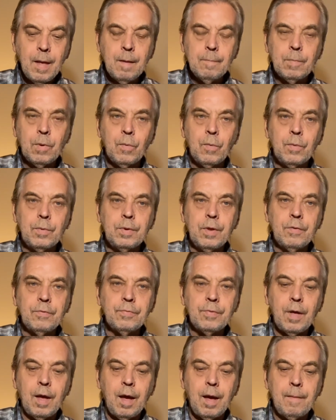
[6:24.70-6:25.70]
or this
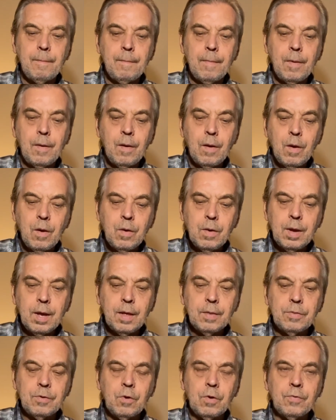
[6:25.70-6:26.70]
time,
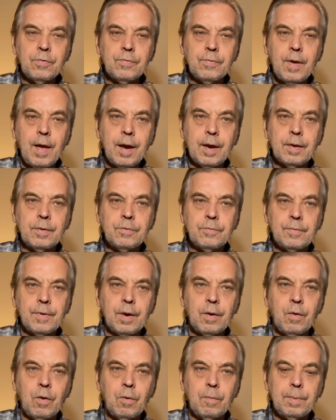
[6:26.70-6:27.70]
at the 2nd
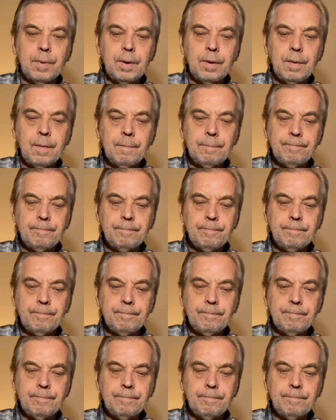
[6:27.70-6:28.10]
string open,